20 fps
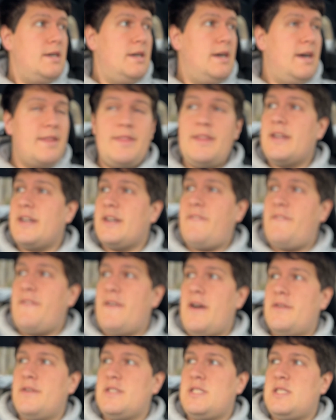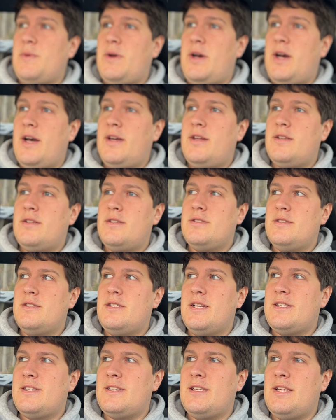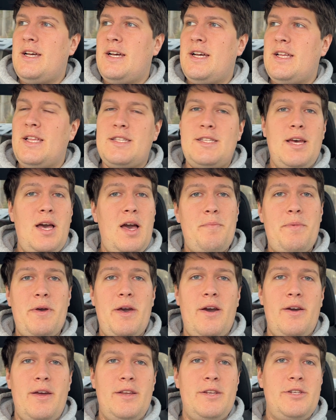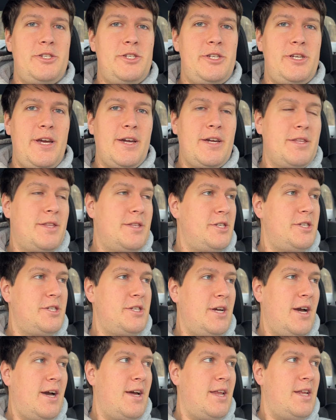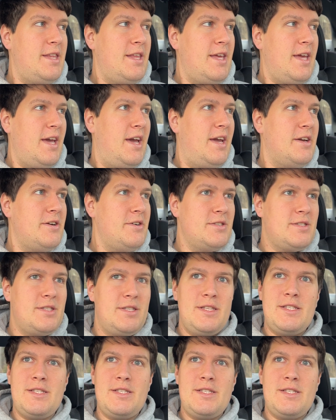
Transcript: I think I found a spot. Let's hop out and check the shot and the angles and the